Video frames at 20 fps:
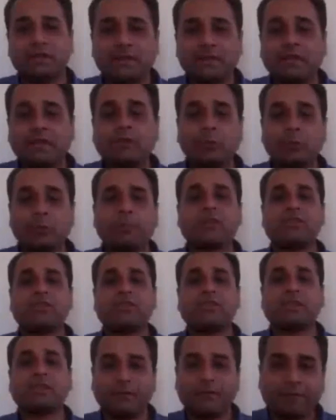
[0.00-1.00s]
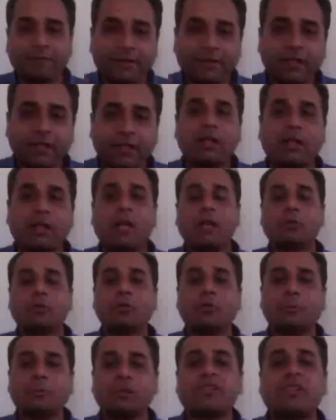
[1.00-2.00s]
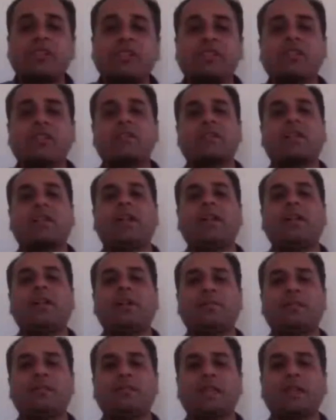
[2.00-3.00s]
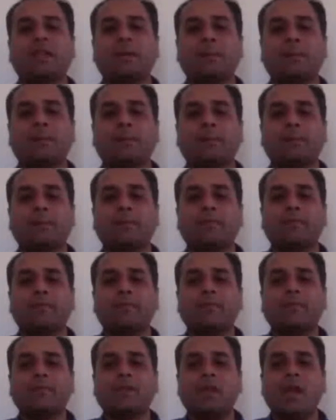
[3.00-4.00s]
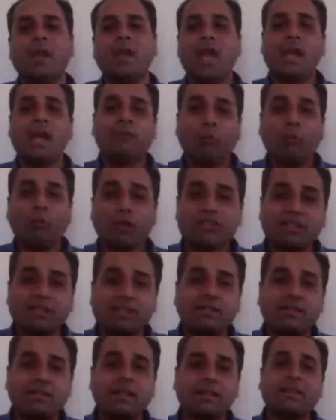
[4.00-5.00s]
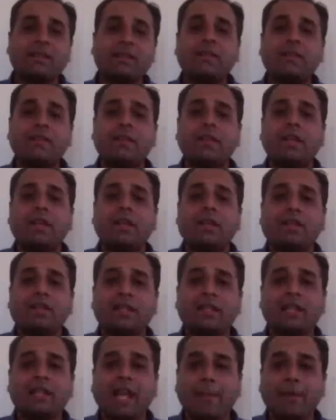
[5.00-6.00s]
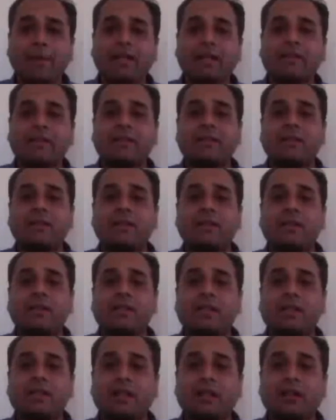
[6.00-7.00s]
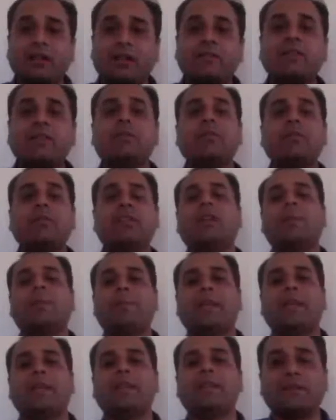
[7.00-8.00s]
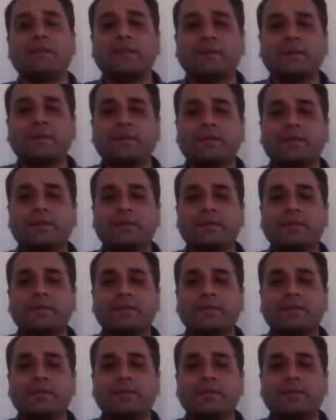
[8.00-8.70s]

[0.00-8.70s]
This is a superstition, a fear, superstitious kind of thing. And what she does is she laments, she curses with her pains.